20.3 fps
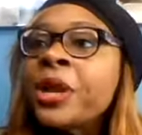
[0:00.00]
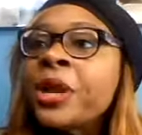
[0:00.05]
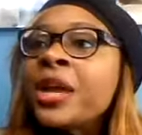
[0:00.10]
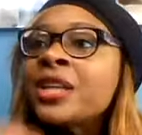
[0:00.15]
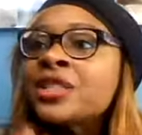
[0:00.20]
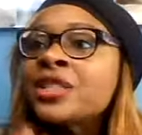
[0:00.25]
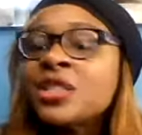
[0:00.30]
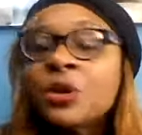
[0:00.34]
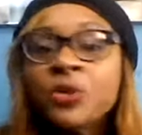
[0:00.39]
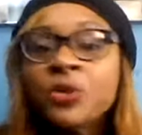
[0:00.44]
And
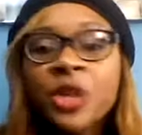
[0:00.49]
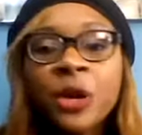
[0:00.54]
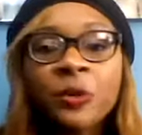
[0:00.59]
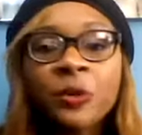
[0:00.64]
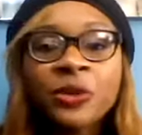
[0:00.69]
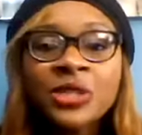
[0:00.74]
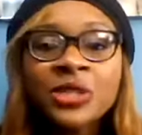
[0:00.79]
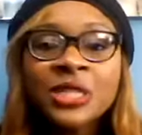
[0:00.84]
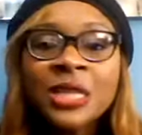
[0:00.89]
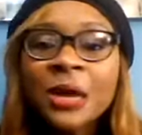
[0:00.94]
so there were
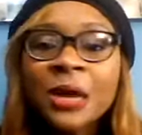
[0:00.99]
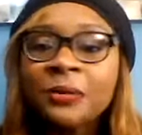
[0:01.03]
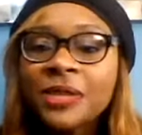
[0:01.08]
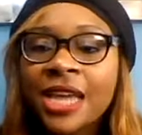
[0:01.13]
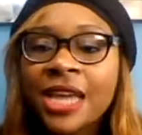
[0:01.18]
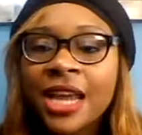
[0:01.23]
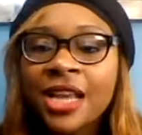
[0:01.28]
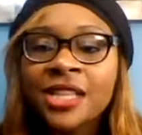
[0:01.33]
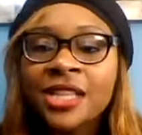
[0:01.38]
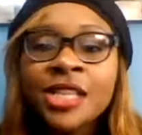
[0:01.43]
some
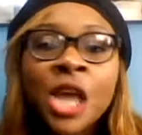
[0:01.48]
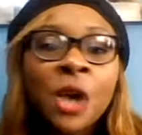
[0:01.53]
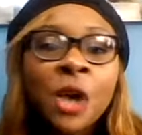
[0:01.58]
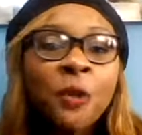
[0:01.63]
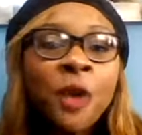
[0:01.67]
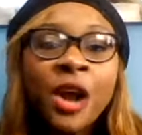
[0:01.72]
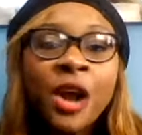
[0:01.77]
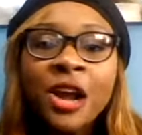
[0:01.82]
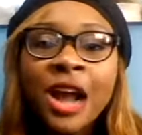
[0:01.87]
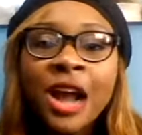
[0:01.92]
days
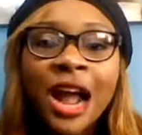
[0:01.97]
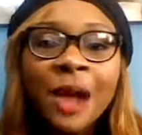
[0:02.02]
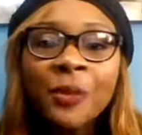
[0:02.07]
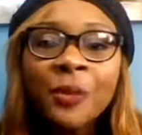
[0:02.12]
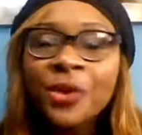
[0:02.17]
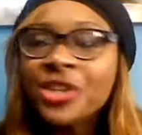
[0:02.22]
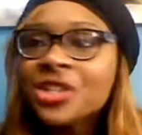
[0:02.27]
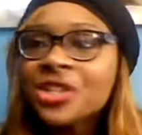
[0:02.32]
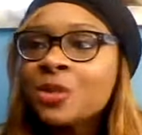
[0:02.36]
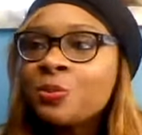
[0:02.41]
where God
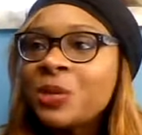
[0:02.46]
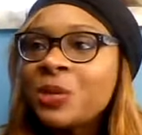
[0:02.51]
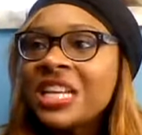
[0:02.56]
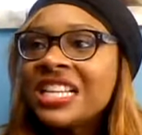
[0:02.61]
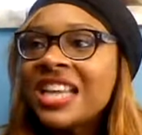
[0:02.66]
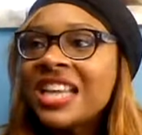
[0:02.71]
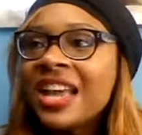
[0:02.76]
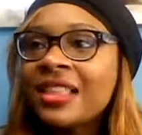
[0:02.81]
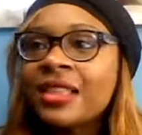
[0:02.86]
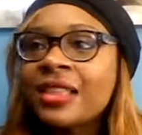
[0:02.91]
wouldn't speak
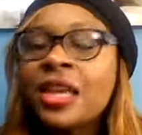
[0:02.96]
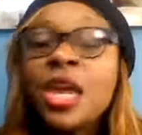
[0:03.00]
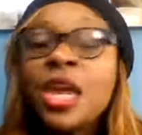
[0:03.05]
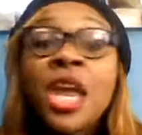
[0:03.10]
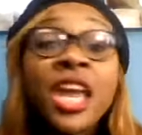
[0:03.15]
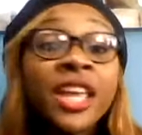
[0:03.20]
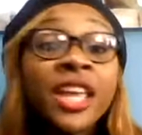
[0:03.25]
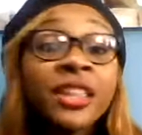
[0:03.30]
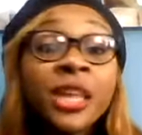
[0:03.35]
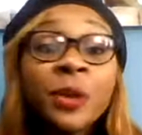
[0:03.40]
nothing.
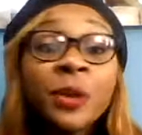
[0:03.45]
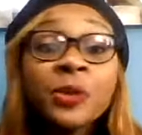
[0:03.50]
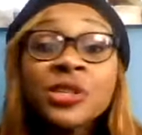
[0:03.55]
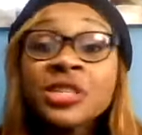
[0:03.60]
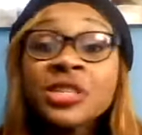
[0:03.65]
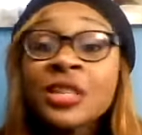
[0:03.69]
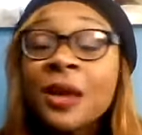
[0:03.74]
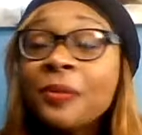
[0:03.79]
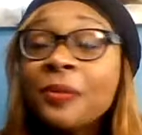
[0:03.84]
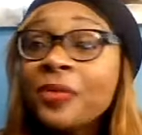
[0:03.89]
And there were
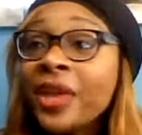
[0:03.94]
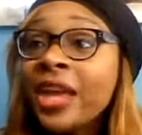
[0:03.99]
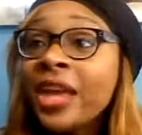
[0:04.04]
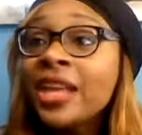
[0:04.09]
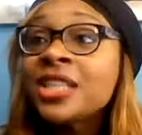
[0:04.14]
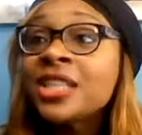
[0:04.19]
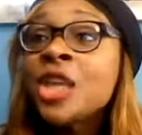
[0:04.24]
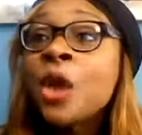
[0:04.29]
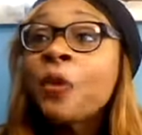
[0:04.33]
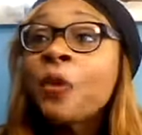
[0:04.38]
some
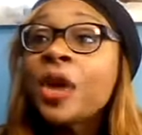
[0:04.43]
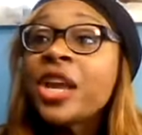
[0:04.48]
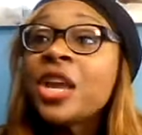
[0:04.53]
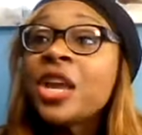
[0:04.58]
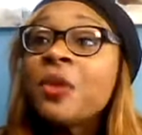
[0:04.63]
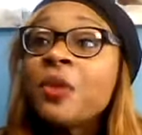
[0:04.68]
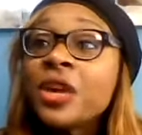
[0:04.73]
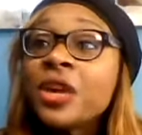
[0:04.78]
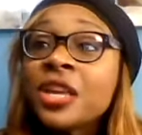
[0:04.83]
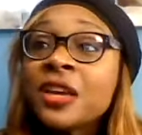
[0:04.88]
days where he
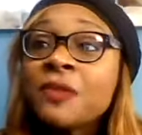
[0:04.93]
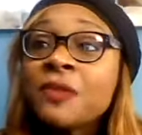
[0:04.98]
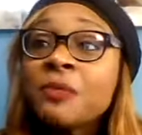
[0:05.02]
would give